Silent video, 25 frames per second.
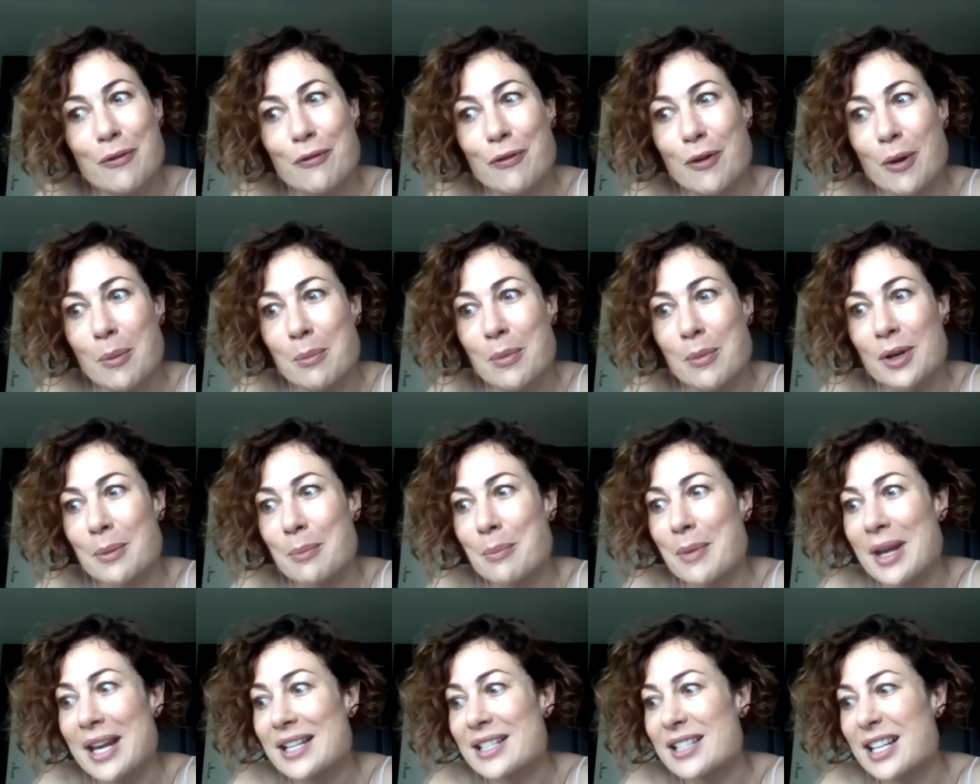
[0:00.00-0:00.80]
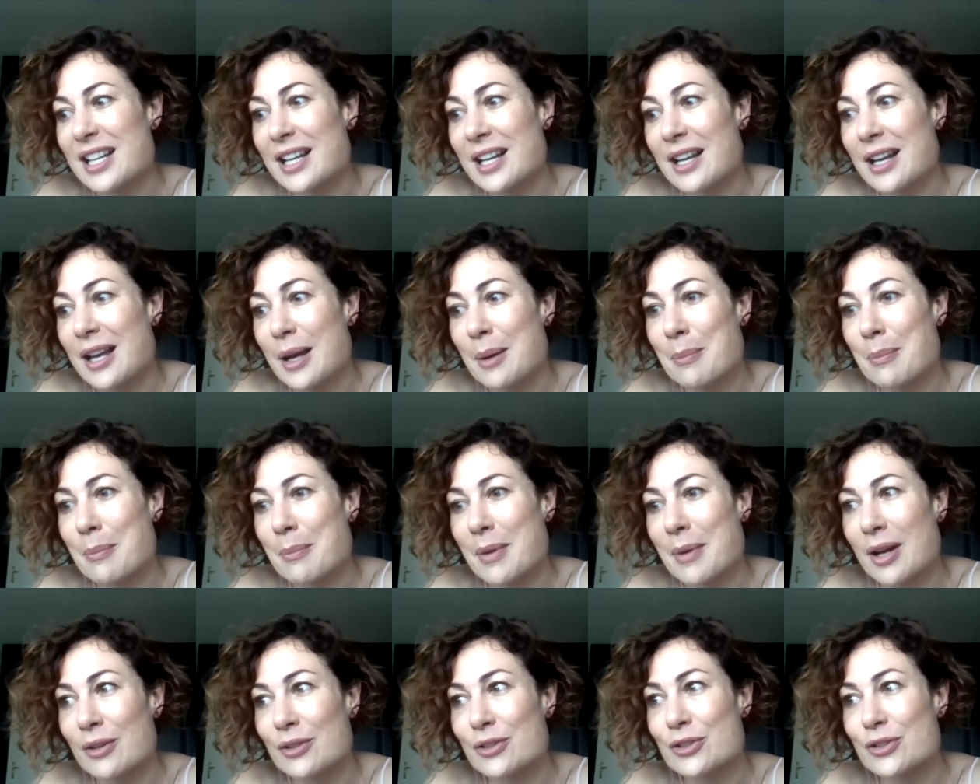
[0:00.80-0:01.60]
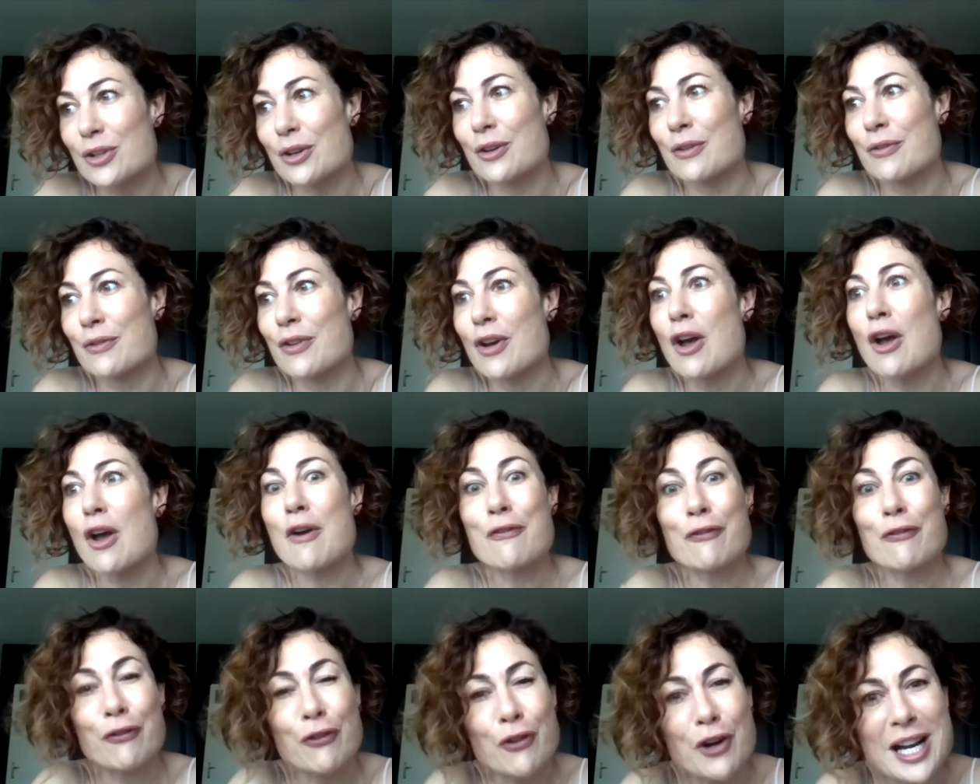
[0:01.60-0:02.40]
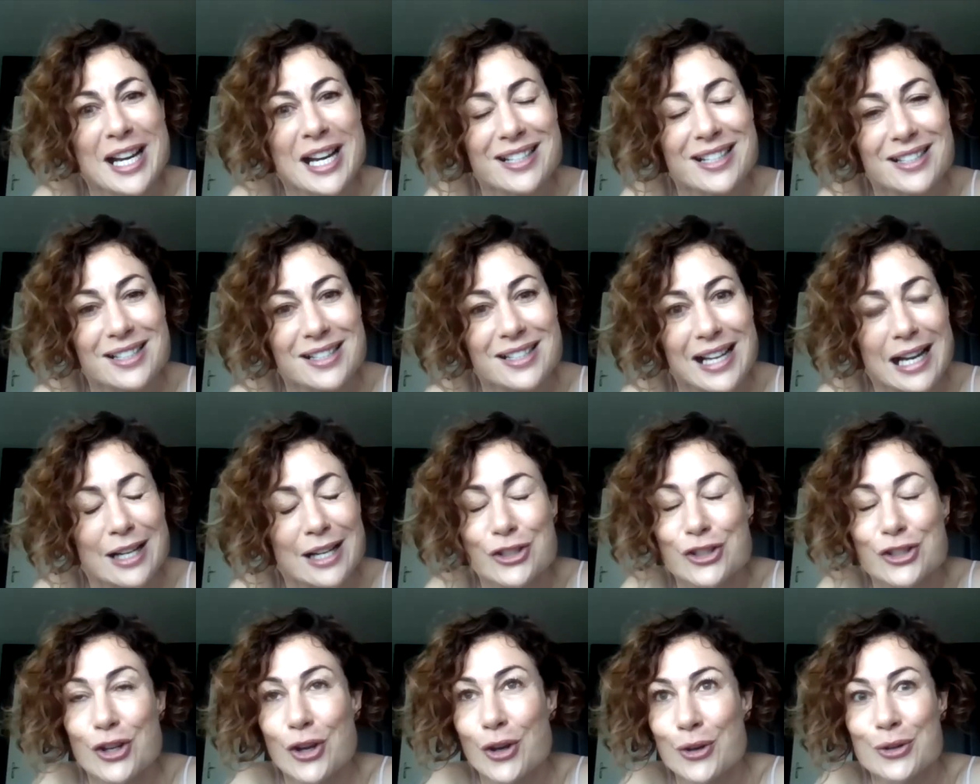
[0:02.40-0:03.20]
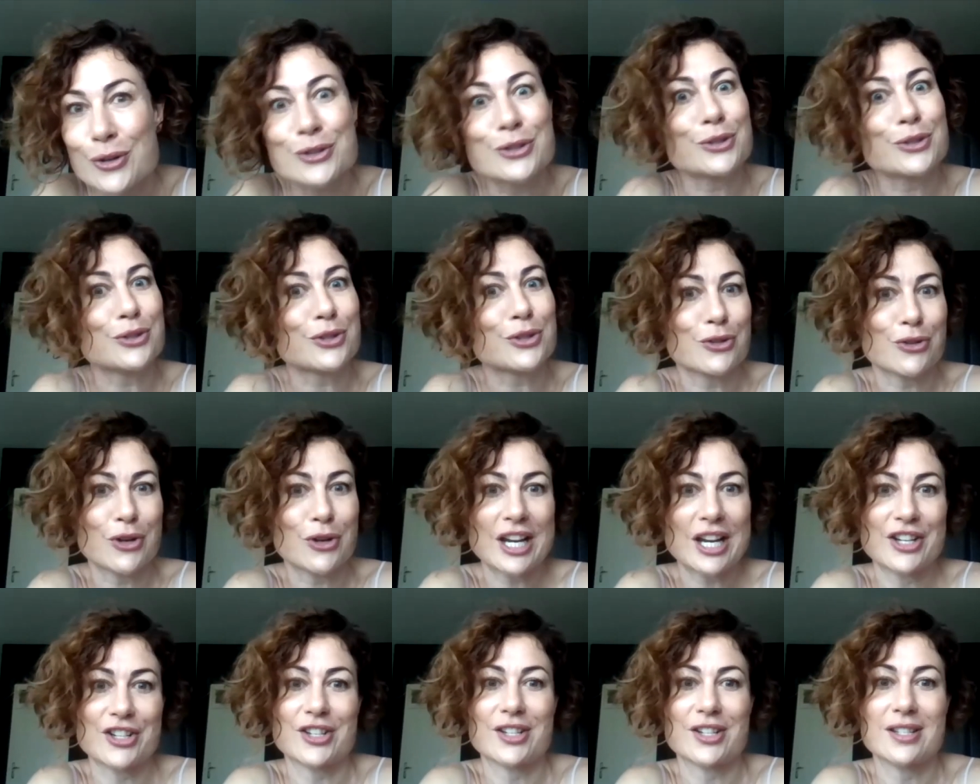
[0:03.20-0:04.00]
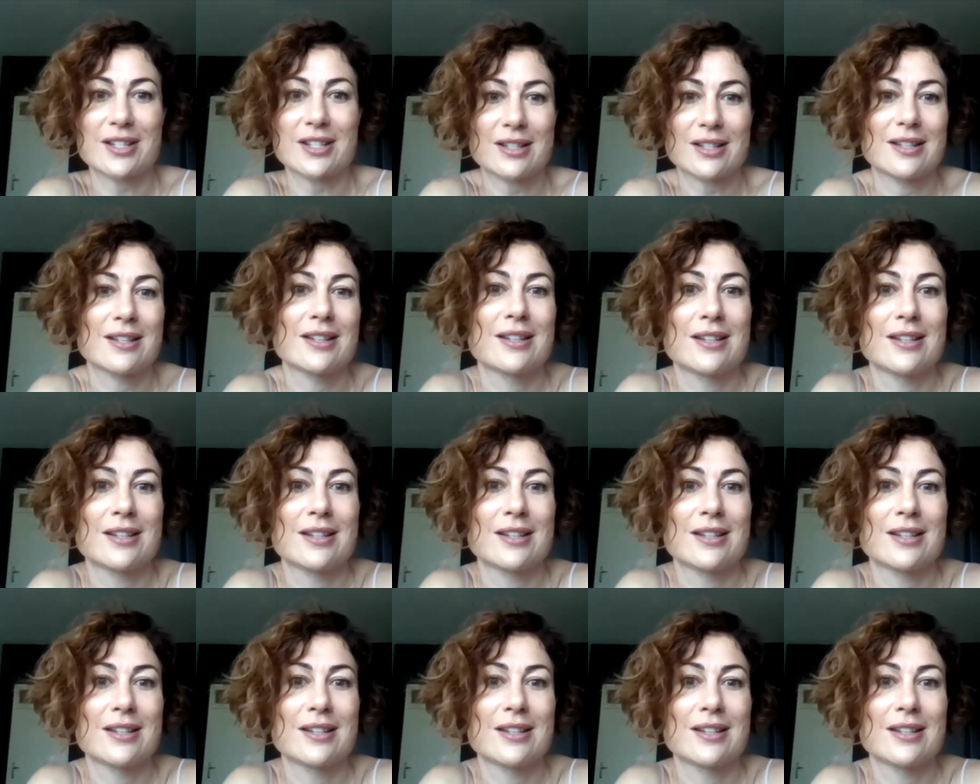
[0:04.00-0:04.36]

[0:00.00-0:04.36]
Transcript: from an amazing amount of friends and total strangers